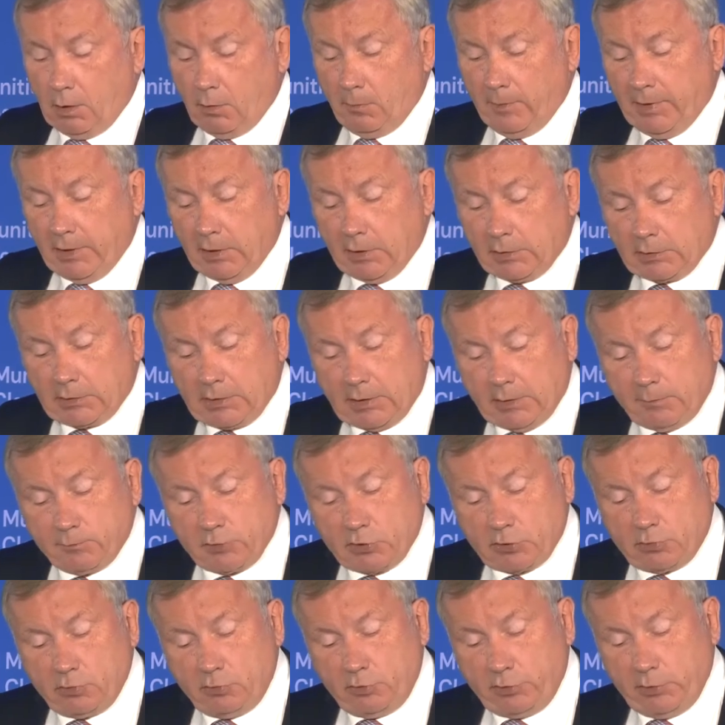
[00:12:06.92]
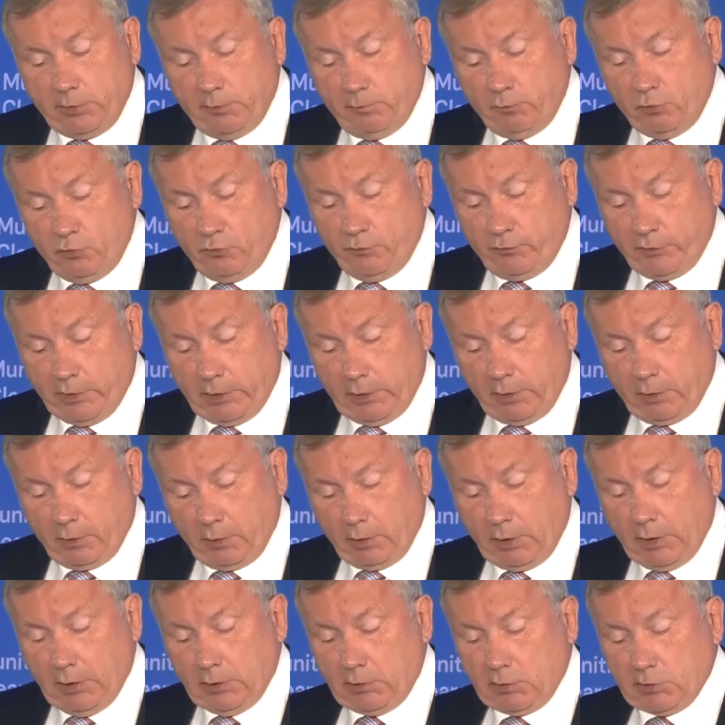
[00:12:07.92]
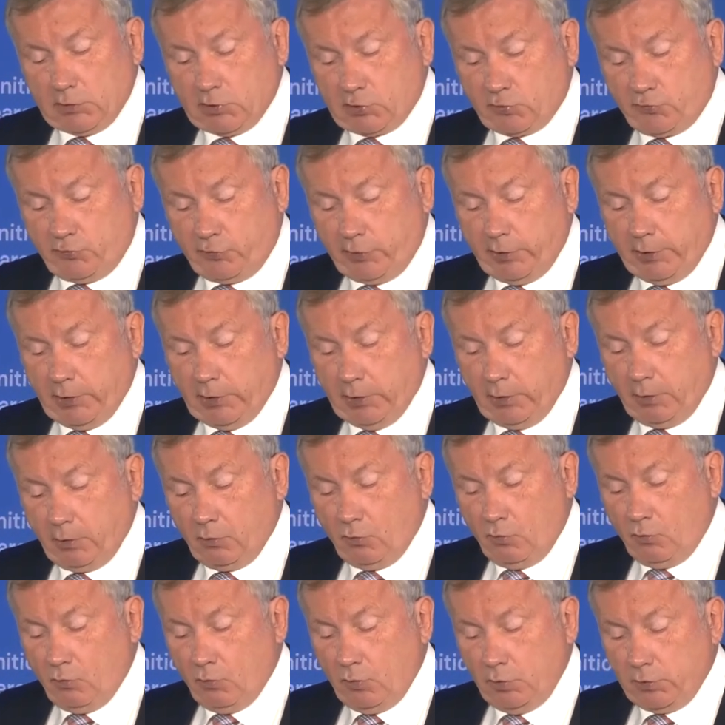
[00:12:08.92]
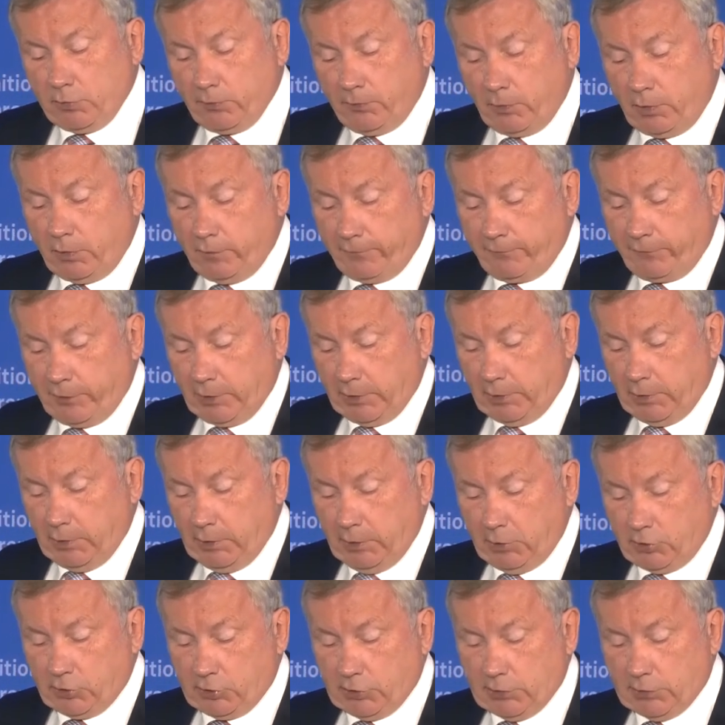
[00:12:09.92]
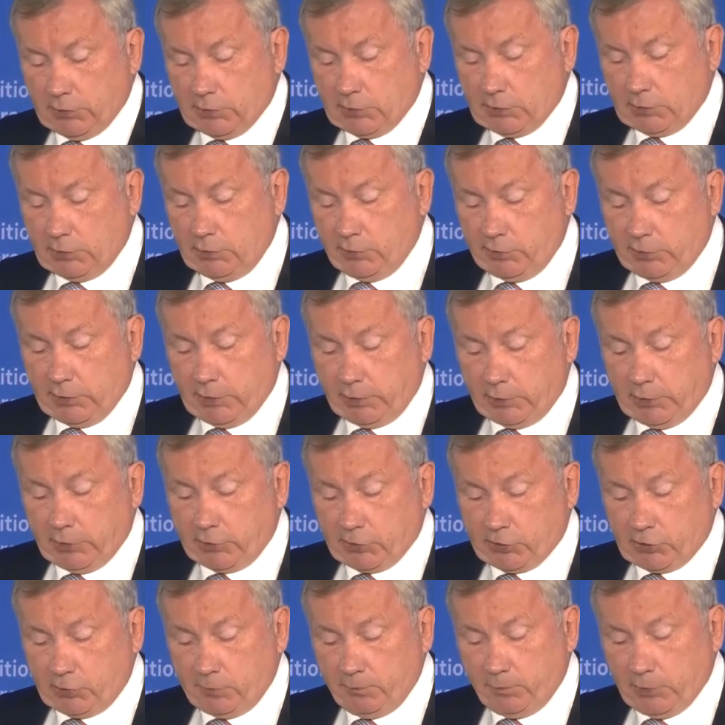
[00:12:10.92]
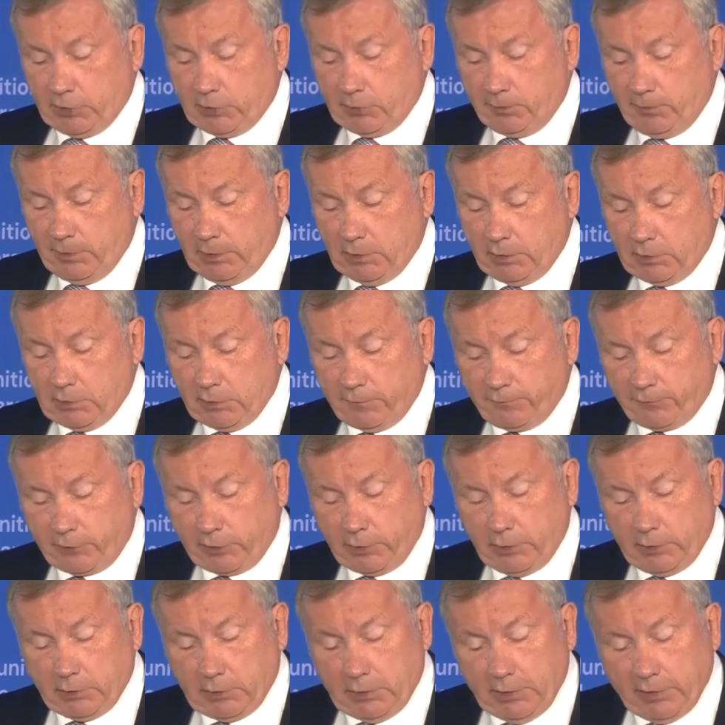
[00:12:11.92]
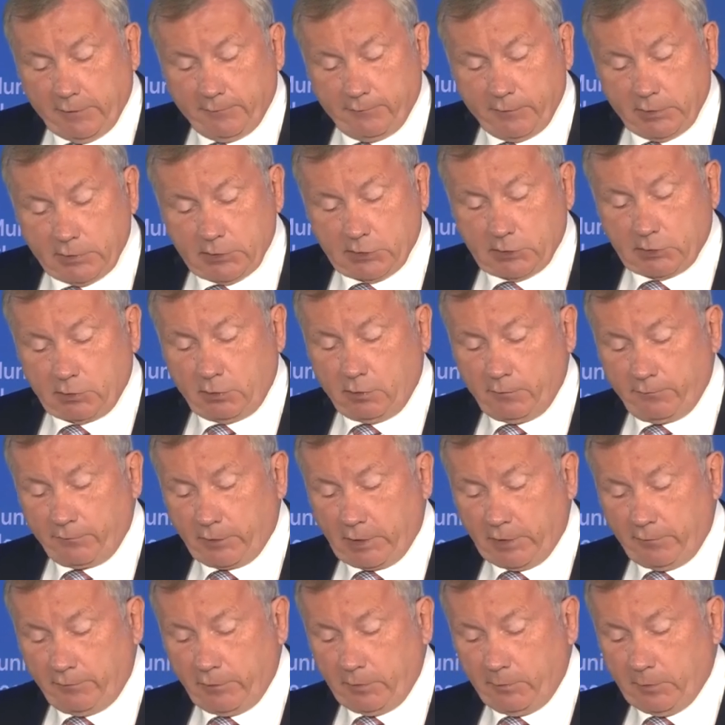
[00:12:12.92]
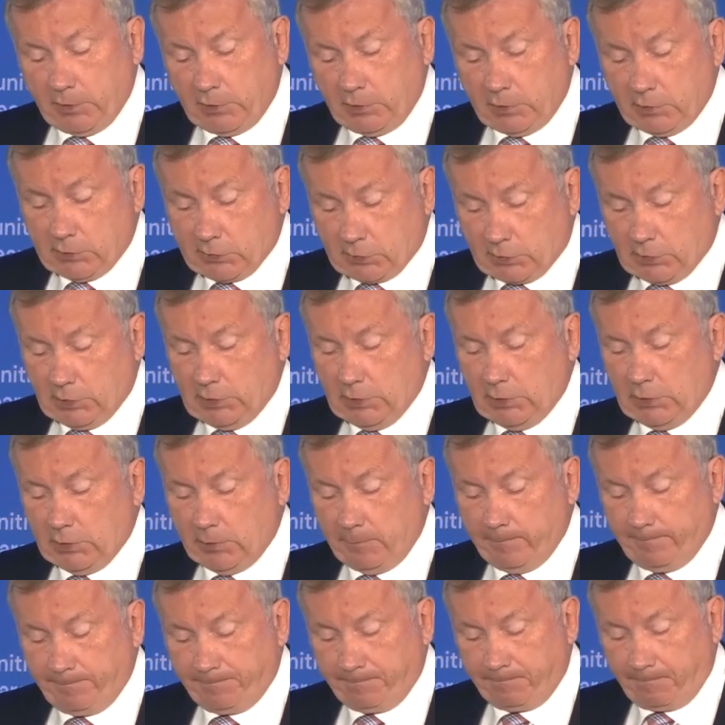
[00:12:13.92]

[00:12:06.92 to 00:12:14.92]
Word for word: When it comes to removing and destroying old warfare agents, interaction between different levels of government is key.